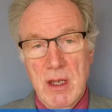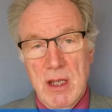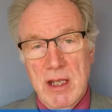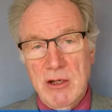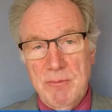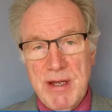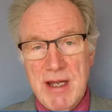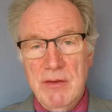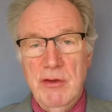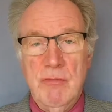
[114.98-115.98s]
In a
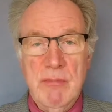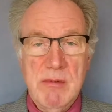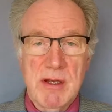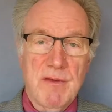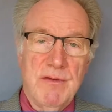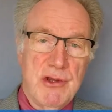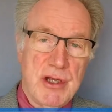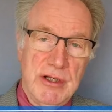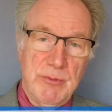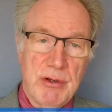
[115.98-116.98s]
pattern that mimics the
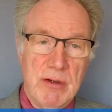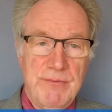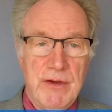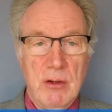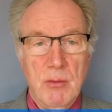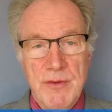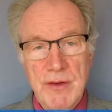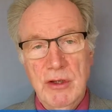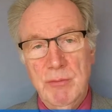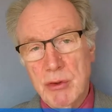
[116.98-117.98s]
gender profile
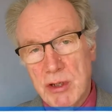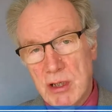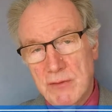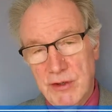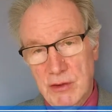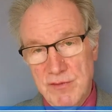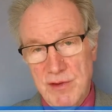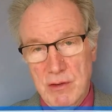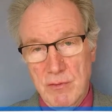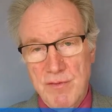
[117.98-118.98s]
within the booking of
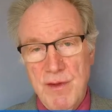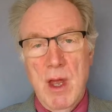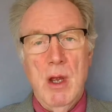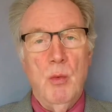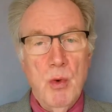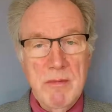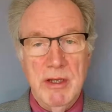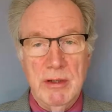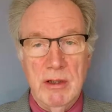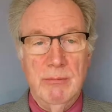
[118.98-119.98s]
hotels,
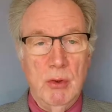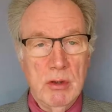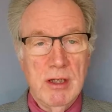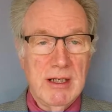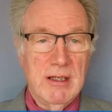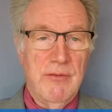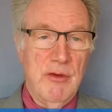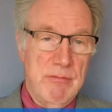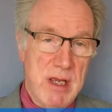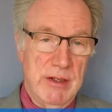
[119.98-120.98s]
women are more likely
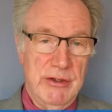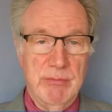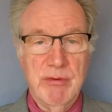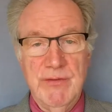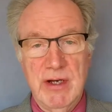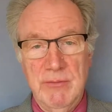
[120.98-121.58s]
than men to provide